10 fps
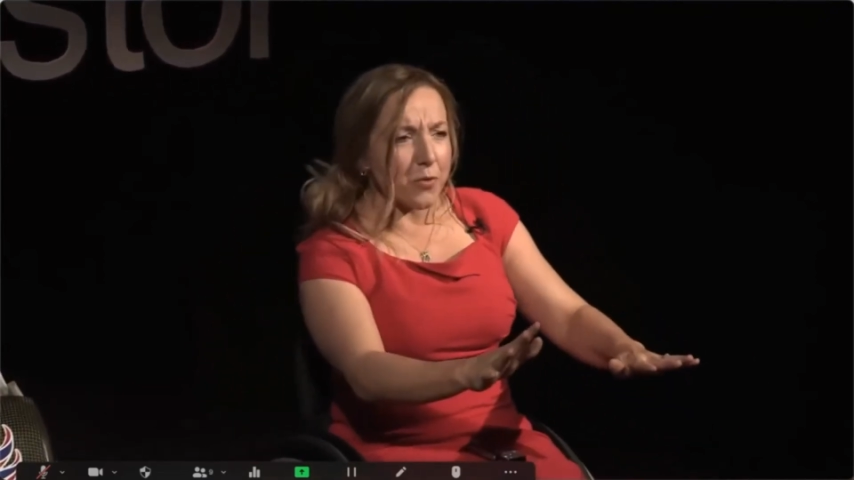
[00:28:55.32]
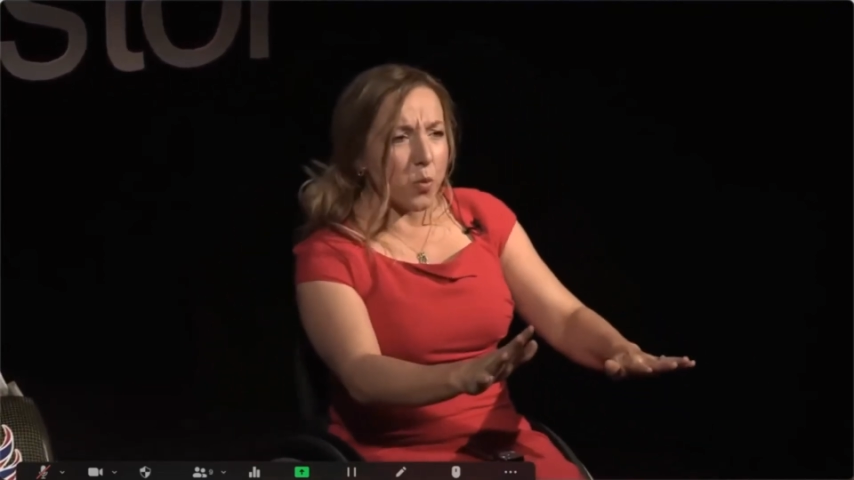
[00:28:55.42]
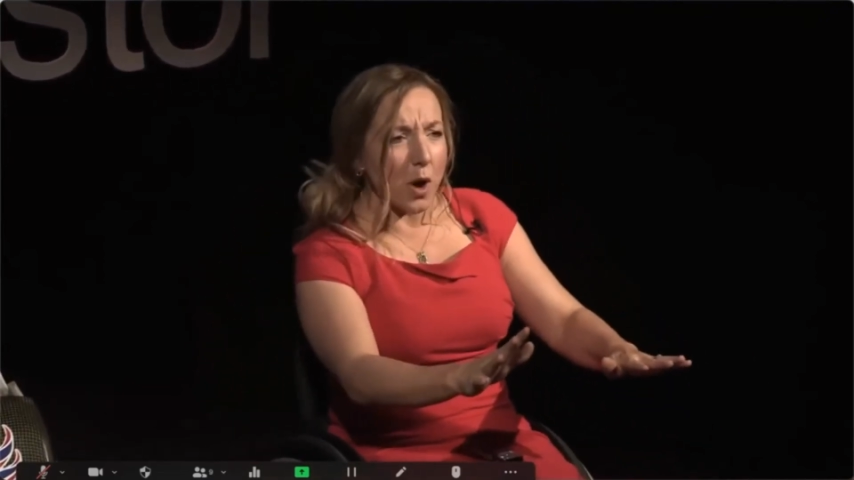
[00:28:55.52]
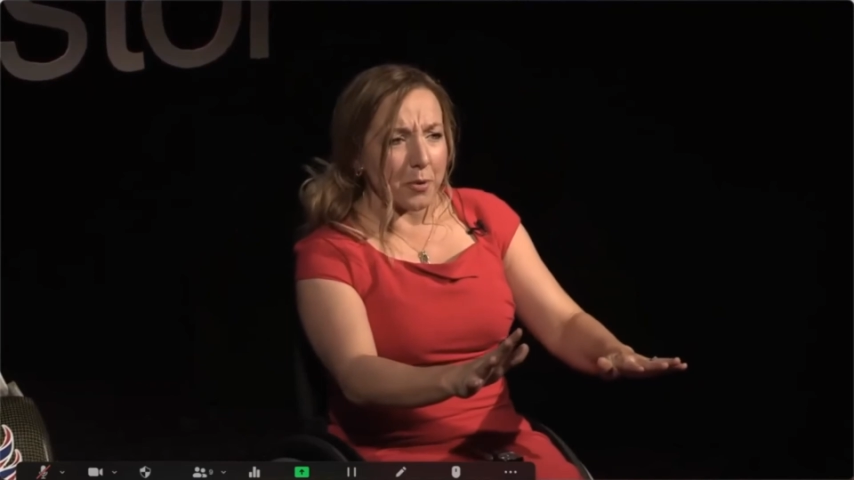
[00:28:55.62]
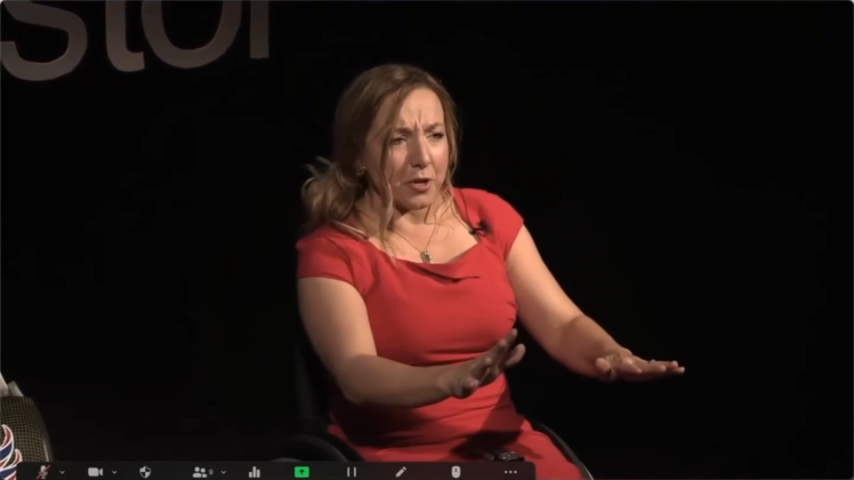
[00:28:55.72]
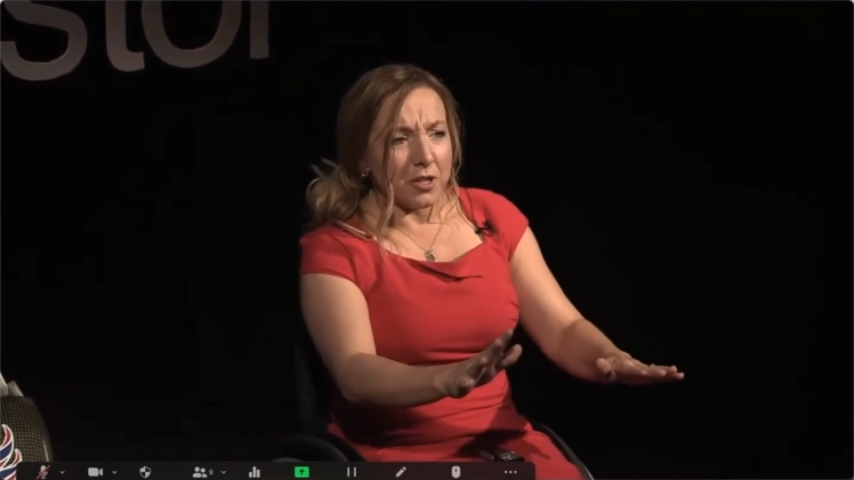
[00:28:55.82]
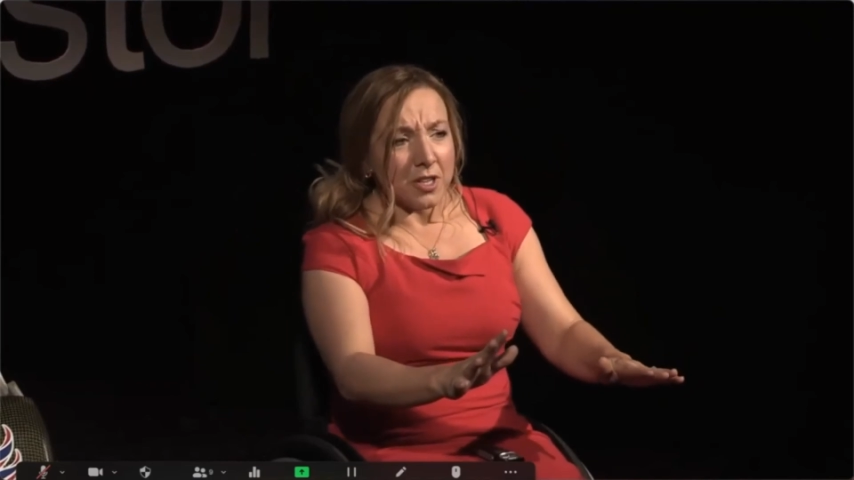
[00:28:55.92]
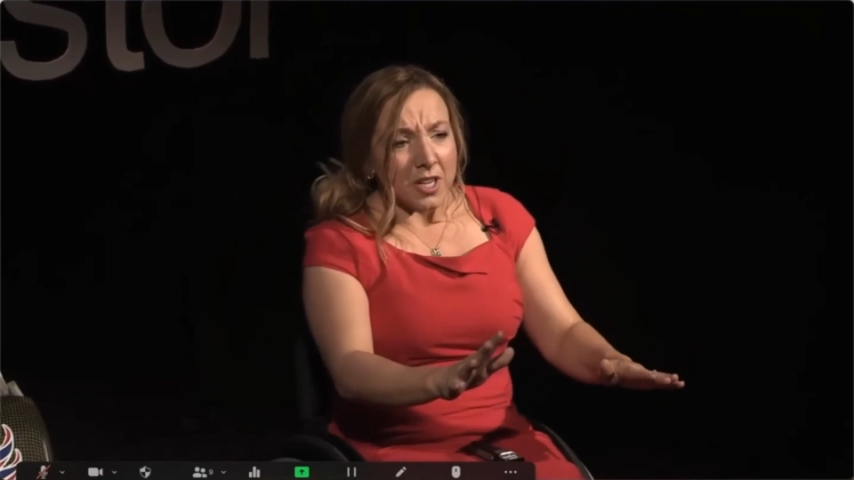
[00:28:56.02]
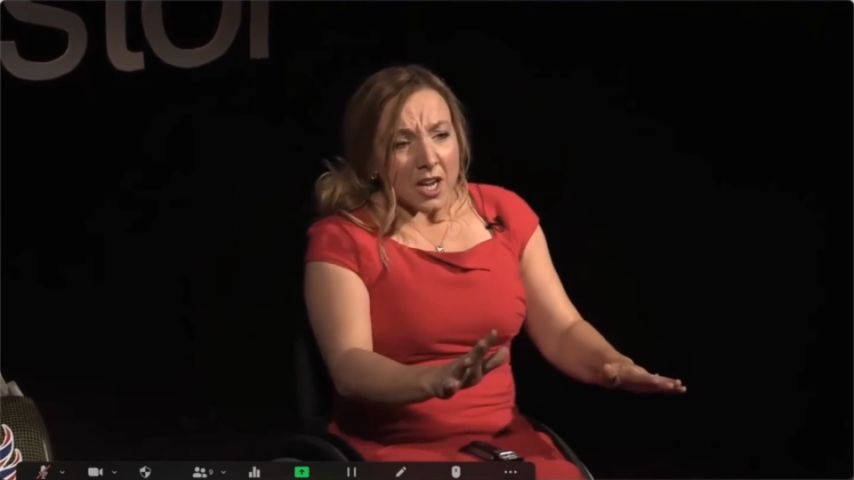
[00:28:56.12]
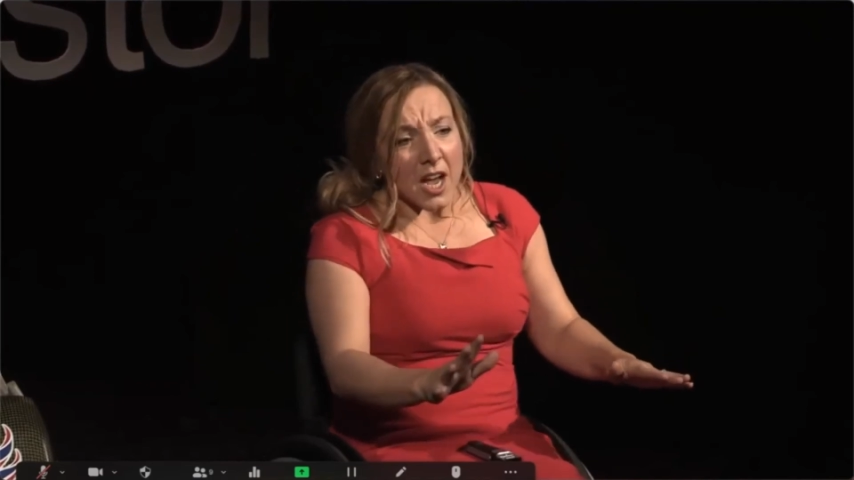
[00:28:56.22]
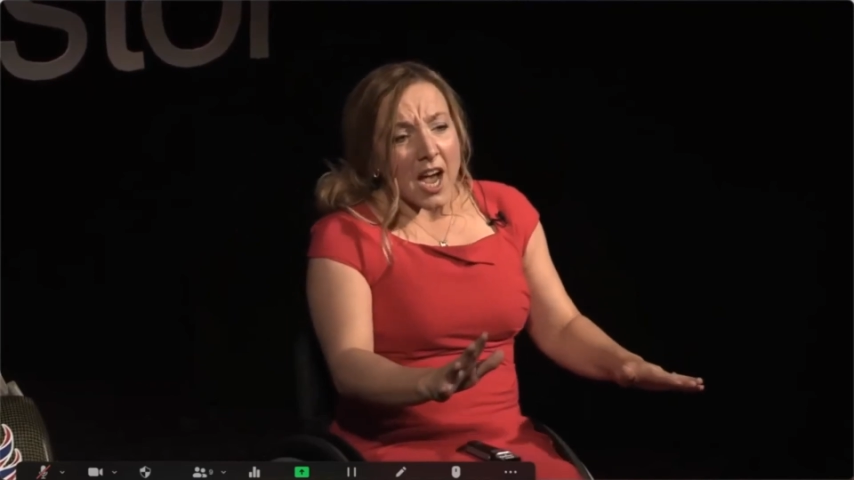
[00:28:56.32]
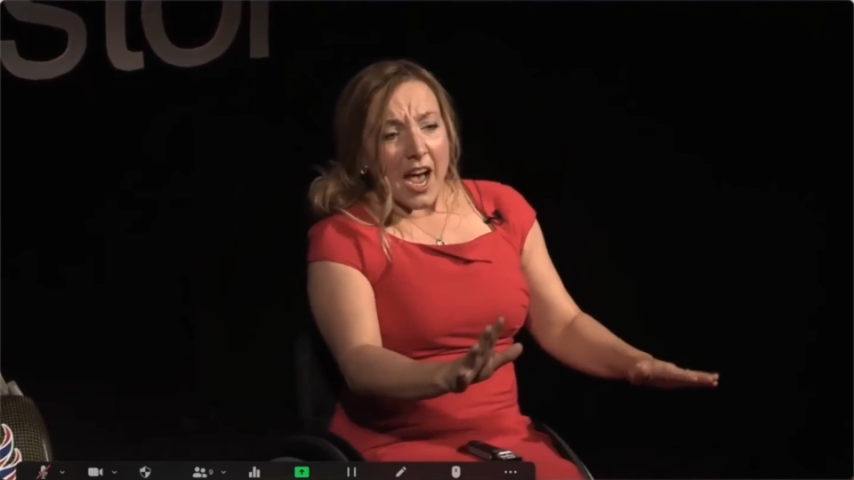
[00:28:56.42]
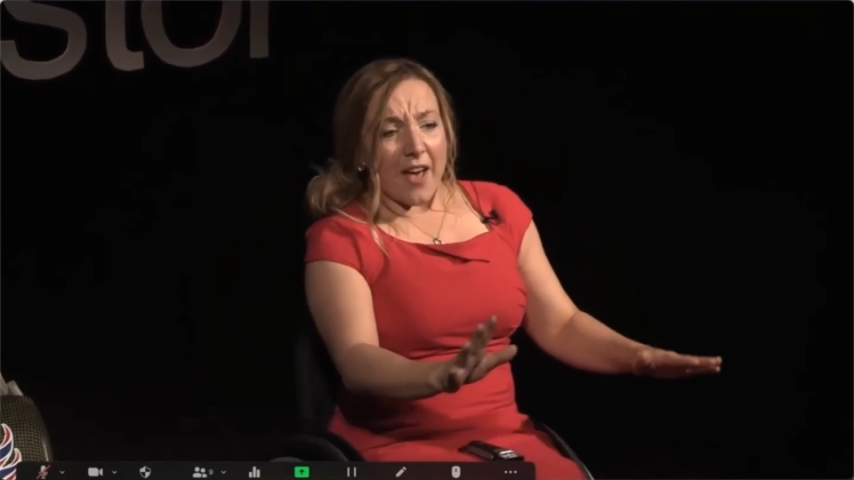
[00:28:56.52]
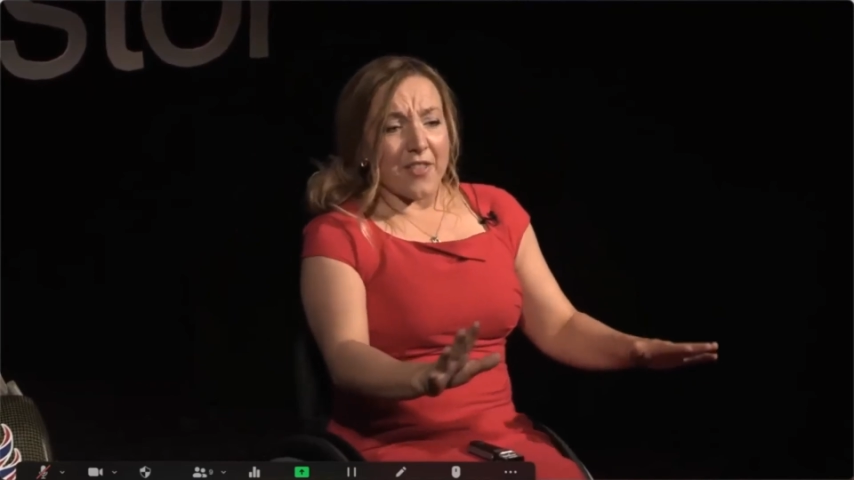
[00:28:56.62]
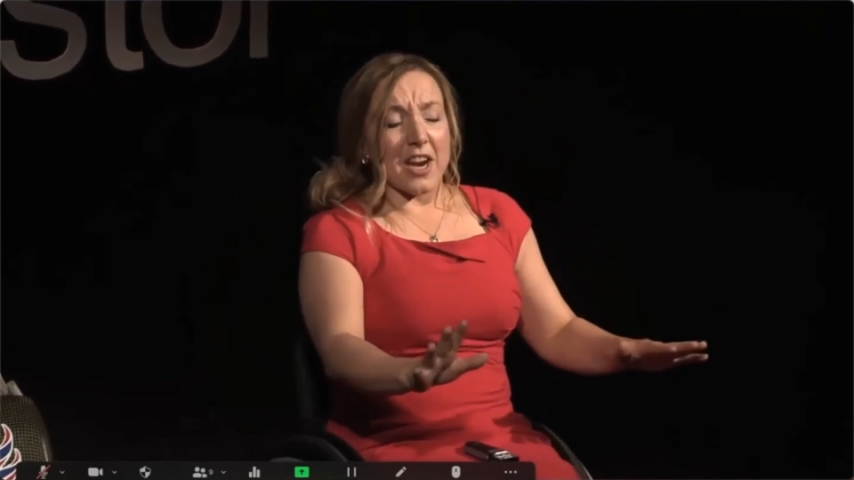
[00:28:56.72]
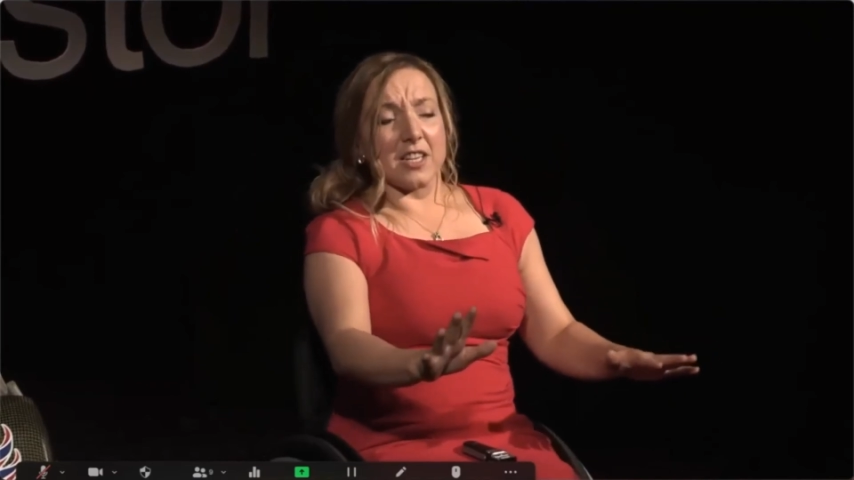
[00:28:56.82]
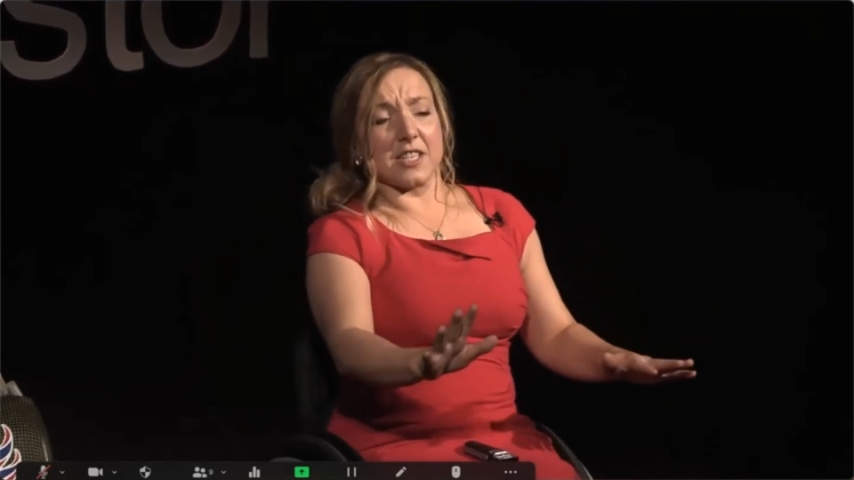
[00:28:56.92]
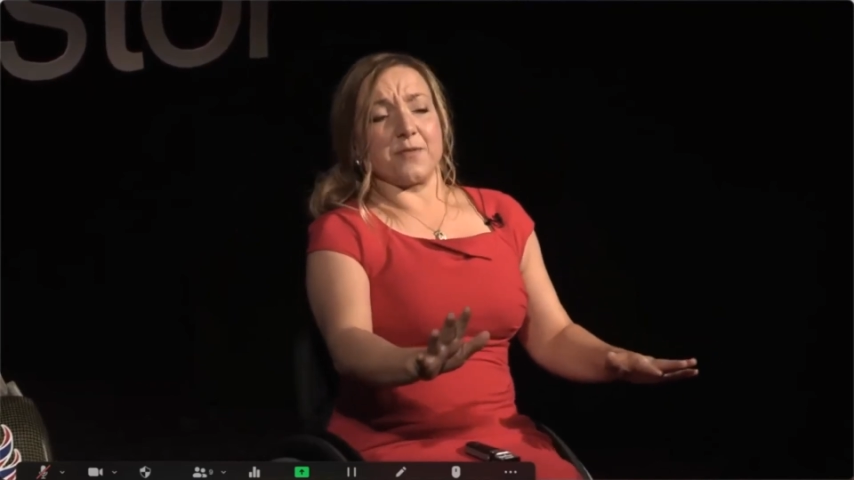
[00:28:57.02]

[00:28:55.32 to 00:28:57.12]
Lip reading: a wobble, and then I